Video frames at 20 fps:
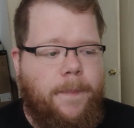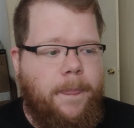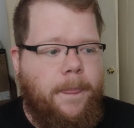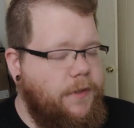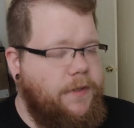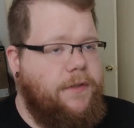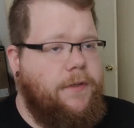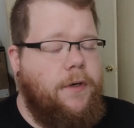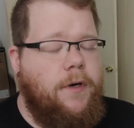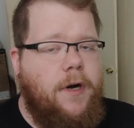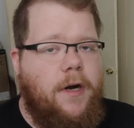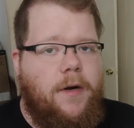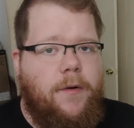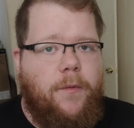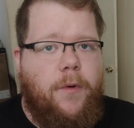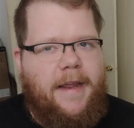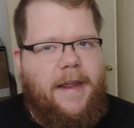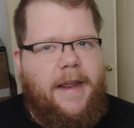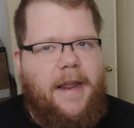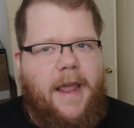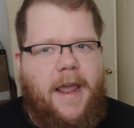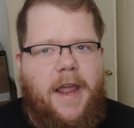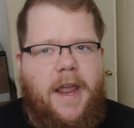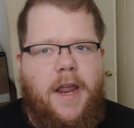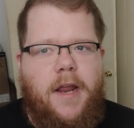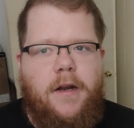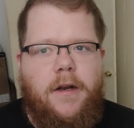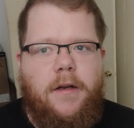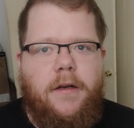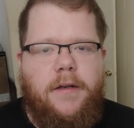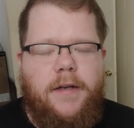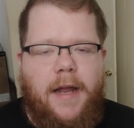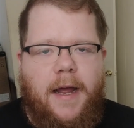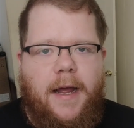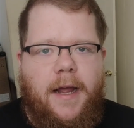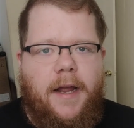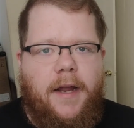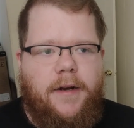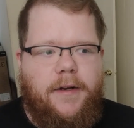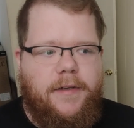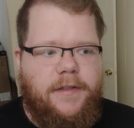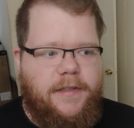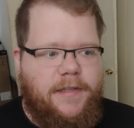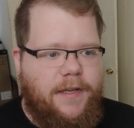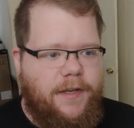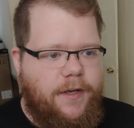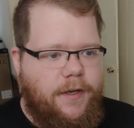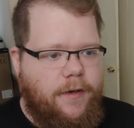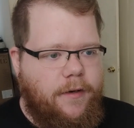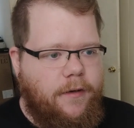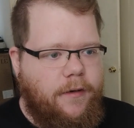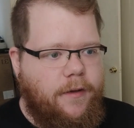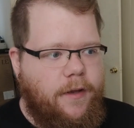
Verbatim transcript: To start, day 8, 9, and 10,